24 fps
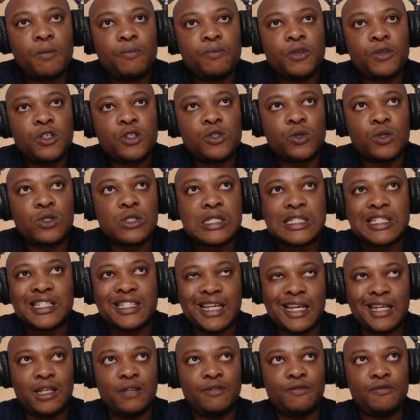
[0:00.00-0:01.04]
It was
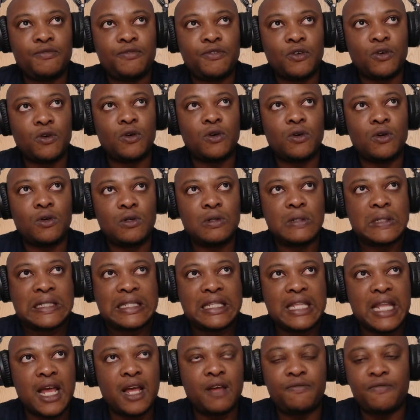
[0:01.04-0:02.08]
selling for
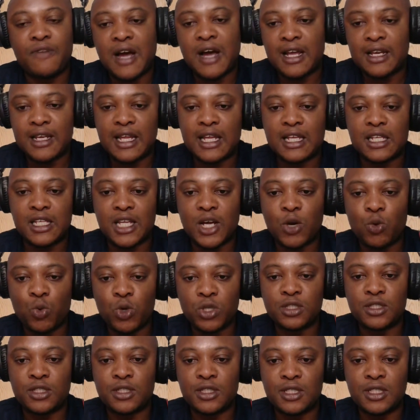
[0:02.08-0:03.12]
far less than
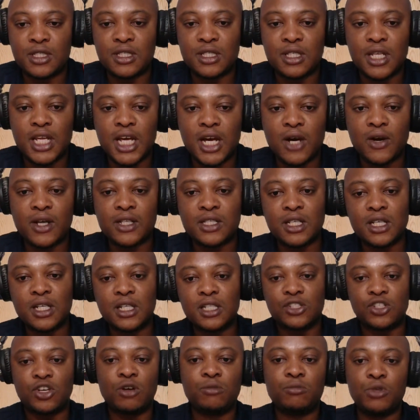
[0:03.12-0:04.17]
what it is now. I think
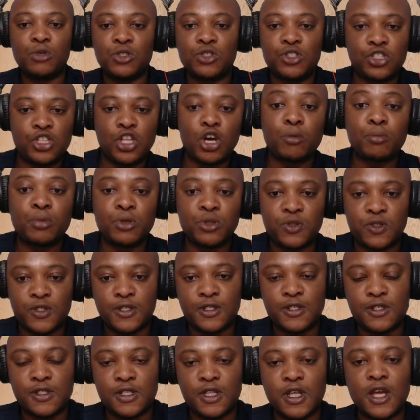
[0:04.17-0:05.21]
it's almost doubled
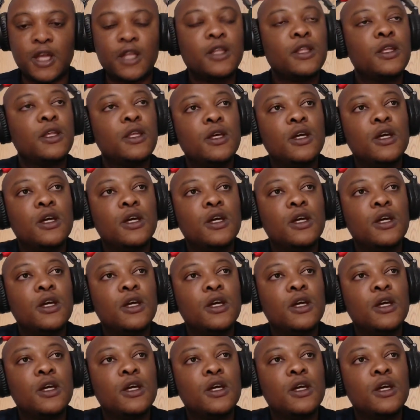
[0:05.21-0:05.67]
since then.